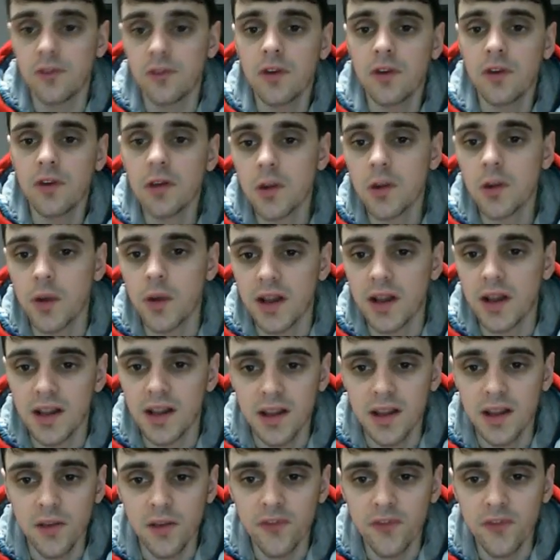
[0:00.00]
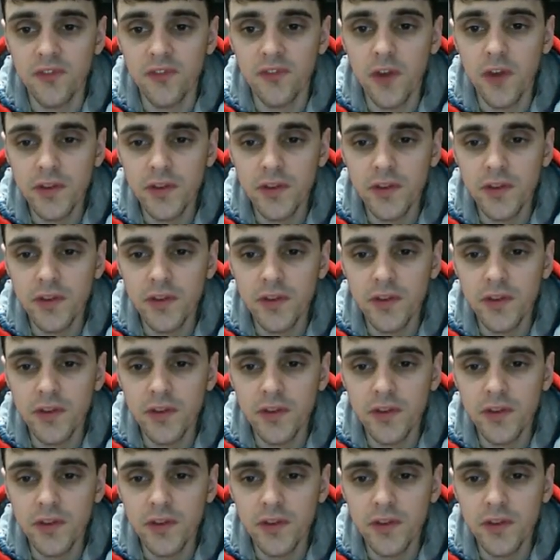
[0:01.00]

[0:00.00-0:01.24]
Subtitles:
So very quickly,